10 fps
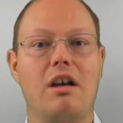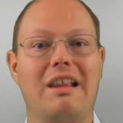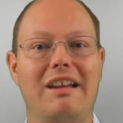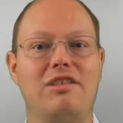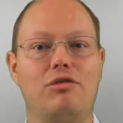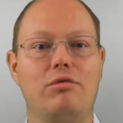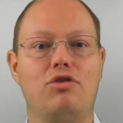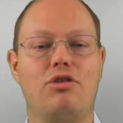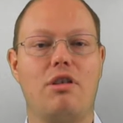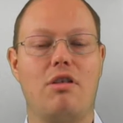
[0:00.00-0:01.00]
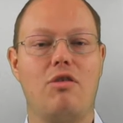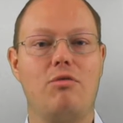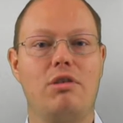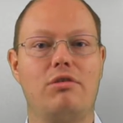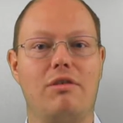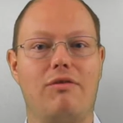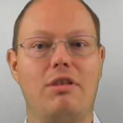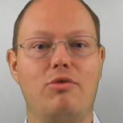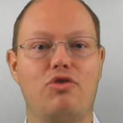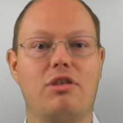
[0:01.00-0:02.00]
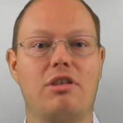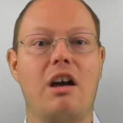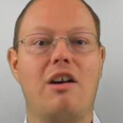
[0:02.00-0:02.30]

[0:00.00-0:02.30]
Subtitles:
Let's switch now over to the flip chart